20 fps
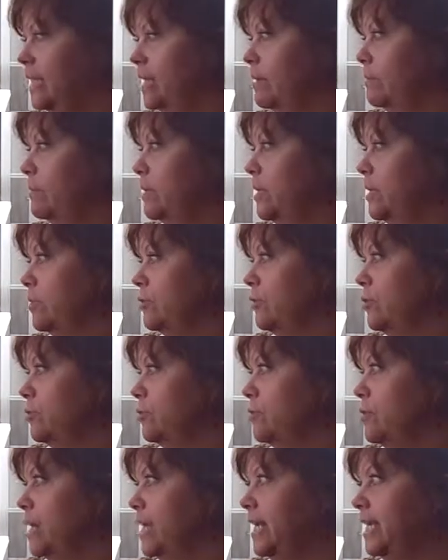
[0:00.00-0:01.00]
image, you're
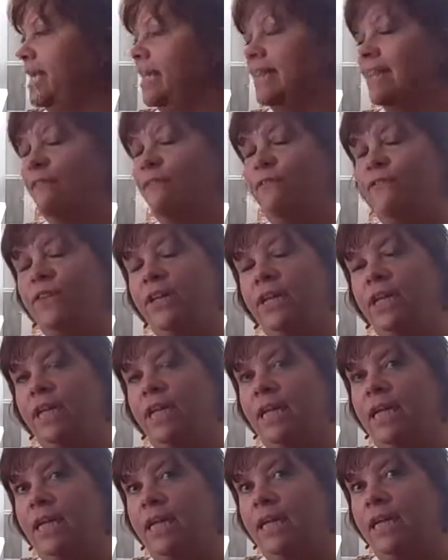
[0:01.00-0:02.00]
trying to get the
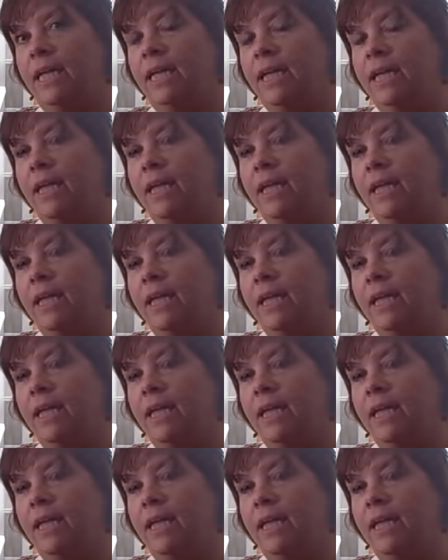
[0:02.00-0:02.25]
feeling,